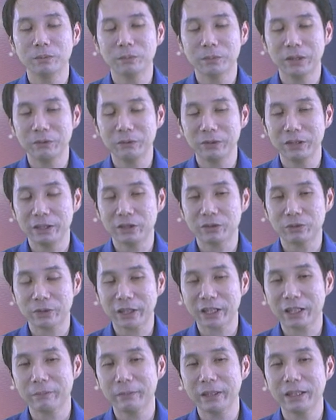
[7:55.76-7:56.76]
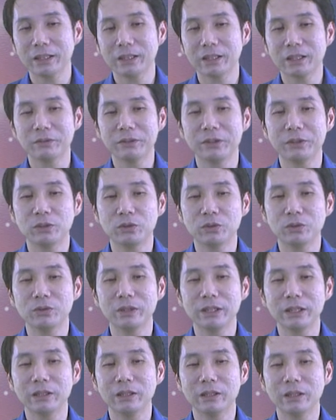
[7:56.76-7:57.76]
but it is recommended that we do
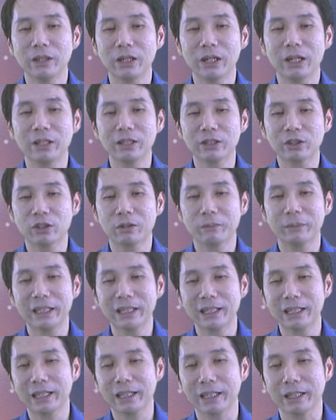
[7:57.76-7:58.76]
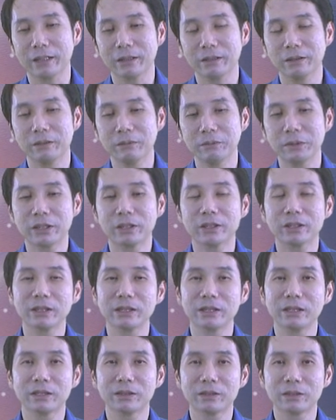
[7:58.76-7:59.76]
it on the command line because
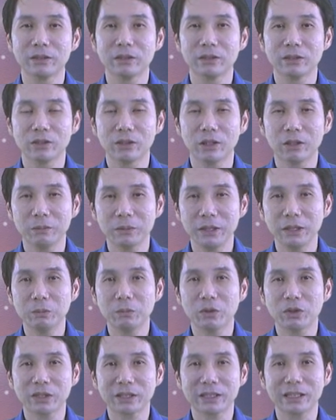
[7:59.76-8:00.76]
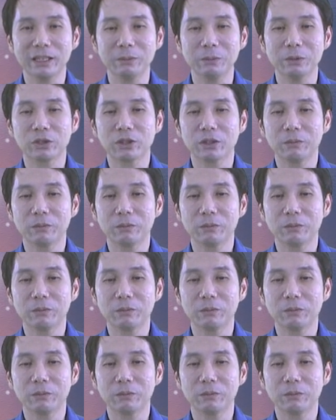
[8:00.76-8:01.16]
it is normally more stable